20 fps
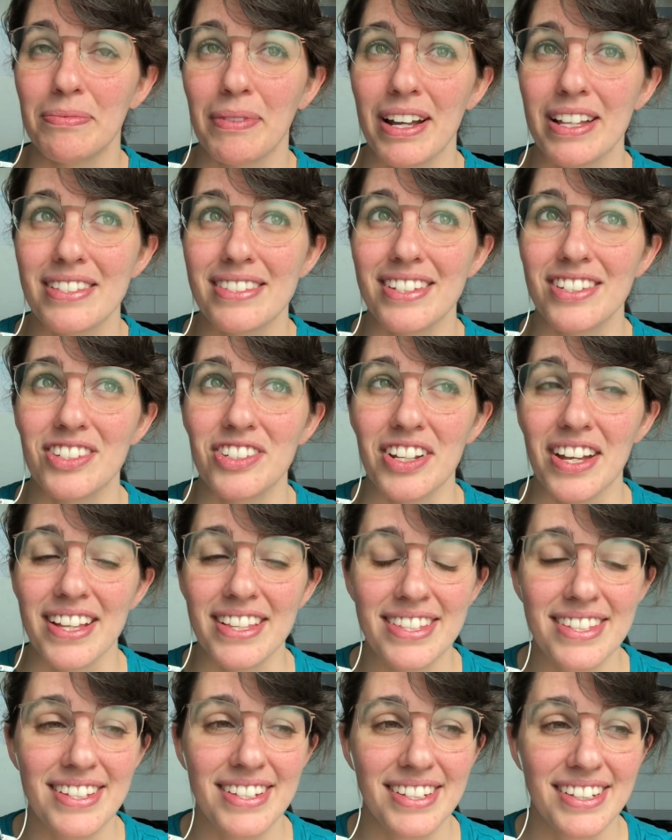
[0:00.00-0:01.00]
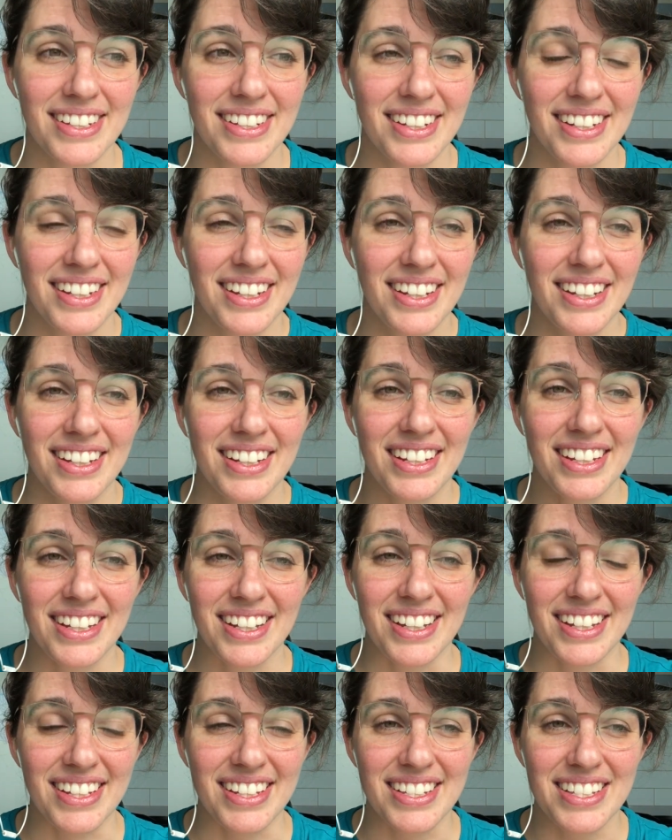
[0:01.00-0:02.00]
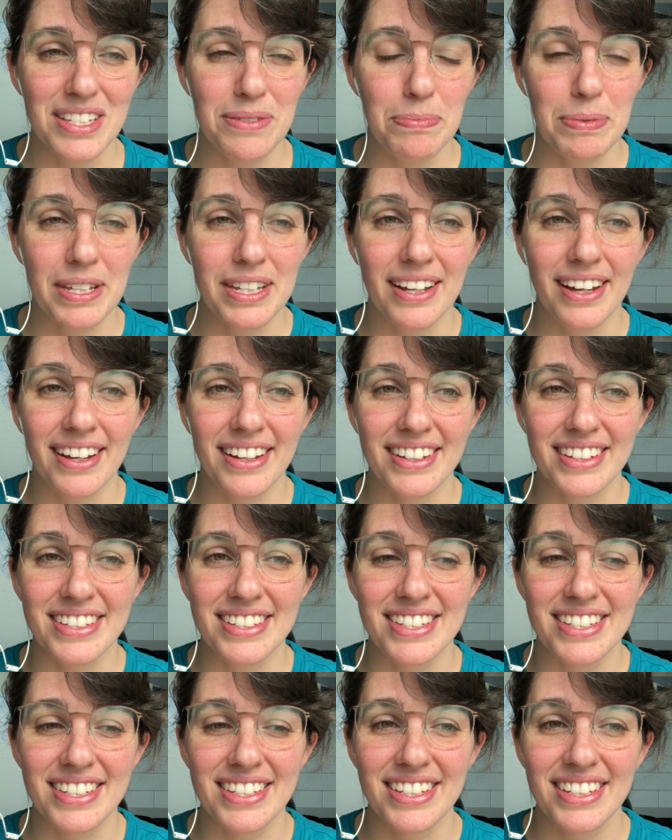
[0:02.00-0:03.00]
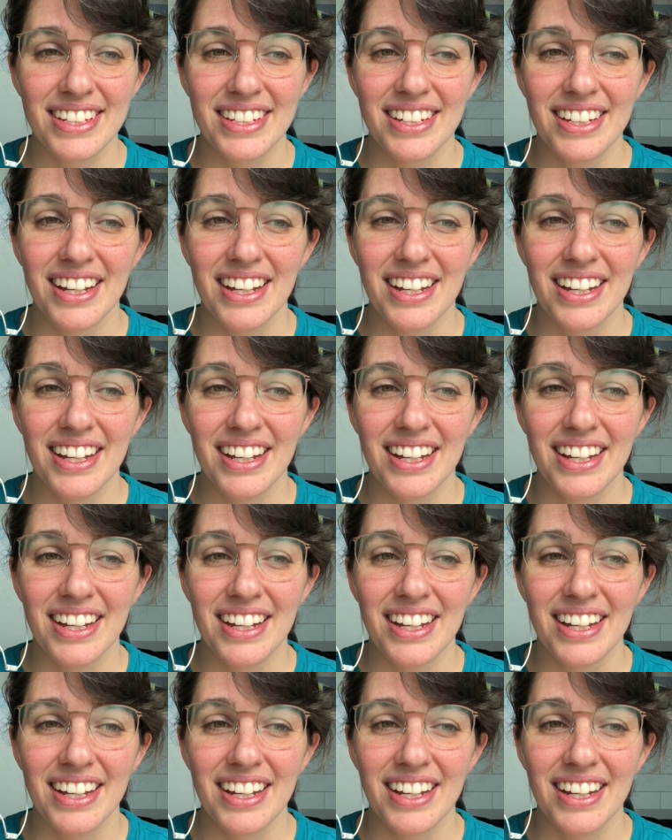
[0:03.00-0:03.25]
might suggest he is, because